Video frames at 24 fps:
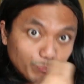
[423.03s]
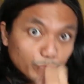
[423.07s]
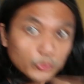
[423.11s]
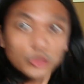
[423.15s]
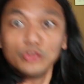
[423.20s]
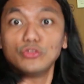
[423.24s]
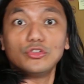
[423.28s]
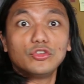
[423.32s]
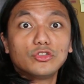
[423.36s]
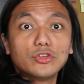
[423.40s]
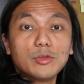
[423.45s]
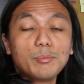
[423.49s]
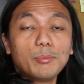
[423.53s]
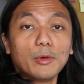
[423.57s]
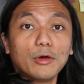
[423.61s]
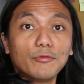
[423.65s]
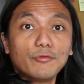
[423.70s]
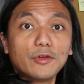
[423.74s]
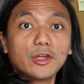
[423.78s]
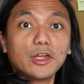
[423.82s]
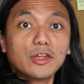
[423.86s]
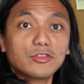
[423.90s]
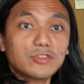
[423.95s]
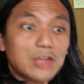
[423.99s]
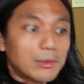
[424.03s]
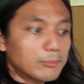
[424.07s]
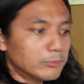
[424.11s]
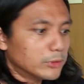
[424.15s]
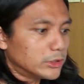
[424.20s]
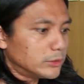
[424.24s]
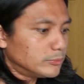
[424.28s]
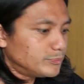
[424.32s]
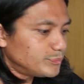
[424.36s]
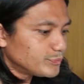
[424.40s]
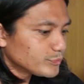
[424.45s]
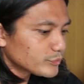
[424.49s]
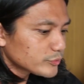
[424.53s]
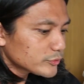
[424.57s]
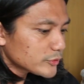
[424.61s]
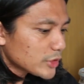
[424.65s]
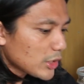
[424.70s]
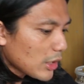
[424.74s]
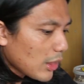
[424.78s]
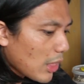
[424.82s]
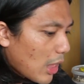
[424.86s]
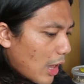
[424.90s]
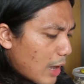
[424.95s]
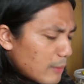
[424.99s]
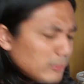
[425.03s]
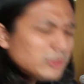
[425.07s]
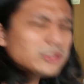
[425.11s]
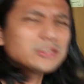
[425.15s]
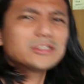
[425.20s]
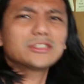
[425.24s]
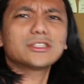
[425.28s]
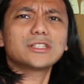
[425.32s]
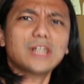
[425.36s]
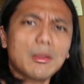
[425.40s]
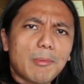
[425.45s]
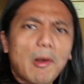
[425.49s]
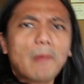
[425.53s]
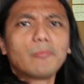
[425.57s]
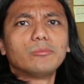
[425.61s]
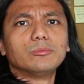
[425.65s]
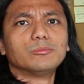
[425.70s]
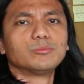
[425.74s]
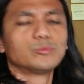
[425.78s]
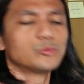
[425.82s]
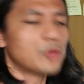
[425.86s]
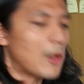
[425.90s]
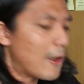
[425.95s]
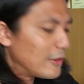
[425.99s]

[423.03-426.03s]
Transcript: This is a perfect example. Come on.